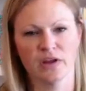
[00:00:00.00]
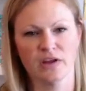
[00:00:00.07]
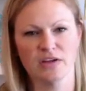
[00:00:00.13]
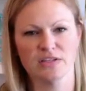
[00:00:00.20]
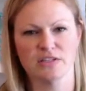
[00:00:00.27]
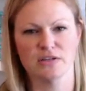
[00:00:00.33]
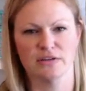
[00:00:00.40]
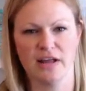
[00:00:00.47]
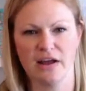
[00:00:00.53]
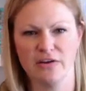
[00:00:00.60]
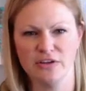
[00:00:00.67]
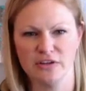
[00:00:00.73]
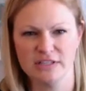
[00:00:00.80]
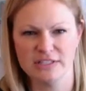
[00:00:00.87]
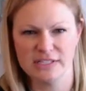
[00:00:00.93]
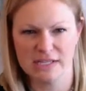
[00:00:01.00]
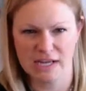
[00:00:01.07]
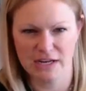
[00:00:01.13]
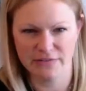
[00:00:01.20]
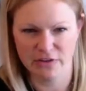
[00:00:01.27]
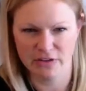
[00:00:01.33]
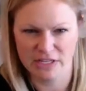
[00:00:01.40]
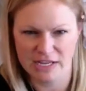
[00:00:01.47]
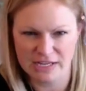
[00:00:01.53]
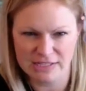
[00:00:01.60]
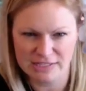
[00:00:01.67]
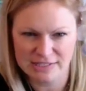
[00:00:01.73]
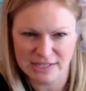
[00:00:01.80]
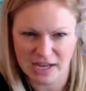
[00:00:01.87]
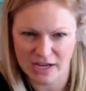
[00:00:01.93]
So now you can see kind of on the
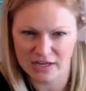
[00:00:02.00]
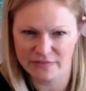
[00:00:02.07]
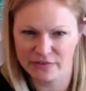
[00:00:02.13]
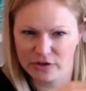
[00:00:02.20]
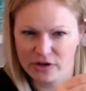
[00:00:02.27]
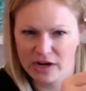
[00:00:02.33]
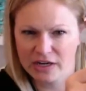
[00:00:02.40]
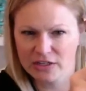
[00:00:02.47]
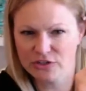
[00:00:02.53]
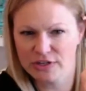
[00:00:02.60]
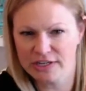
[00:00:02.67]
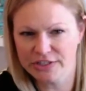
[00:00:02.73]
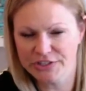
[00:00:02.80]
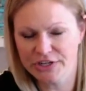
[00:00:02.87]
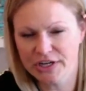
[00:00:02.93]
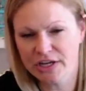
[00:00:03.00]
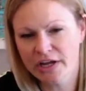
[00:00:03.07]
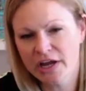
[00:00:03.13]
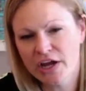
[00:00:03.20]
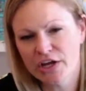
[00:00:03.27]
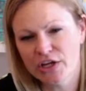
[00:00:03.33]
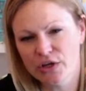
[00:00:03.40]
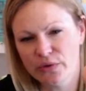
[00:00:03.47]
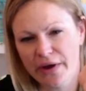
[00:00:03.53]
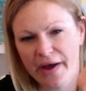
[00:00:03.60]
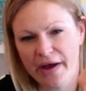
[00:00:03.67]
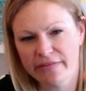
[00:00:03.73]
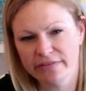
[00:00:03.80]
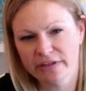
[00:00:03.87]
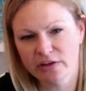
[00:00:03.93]
inside of your hydrangea, you
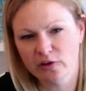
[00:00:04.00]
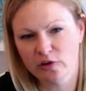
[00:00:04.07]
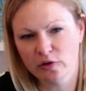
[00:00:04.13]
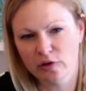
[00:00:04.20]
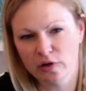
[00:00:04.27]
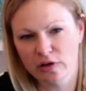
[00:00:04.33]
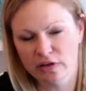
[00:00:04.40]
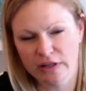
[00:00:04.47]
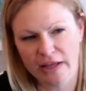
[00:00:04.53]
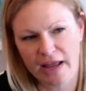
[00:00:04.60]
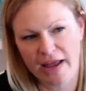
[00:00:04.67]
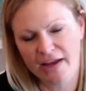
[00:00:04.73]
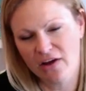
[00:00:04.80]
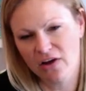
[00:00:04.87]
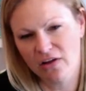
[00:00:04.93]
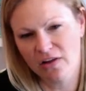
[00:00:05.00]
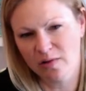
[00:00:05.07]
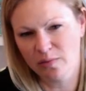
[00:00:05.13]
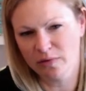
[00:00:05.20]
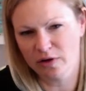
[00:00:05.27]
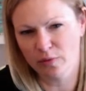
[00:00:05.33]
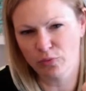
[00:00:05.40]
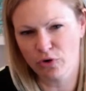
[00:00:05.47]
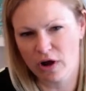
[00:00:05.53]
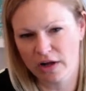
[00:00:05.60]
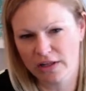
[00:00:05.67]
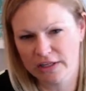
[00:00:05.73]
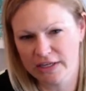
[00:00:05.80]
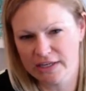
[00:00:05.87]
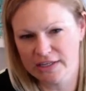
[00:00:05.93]
have little, like I call them, little
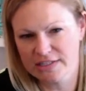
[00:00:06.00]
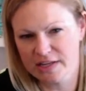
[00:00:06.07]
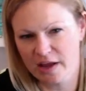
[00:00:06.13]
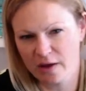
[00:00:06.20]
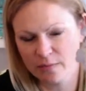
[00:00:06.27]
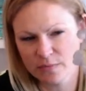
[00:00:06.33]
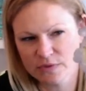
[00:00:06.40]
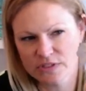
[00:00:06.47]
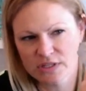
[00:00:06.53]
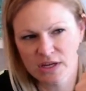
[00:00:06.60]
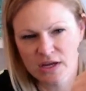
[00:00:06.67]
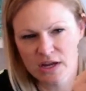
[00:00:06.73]
broccoli stems.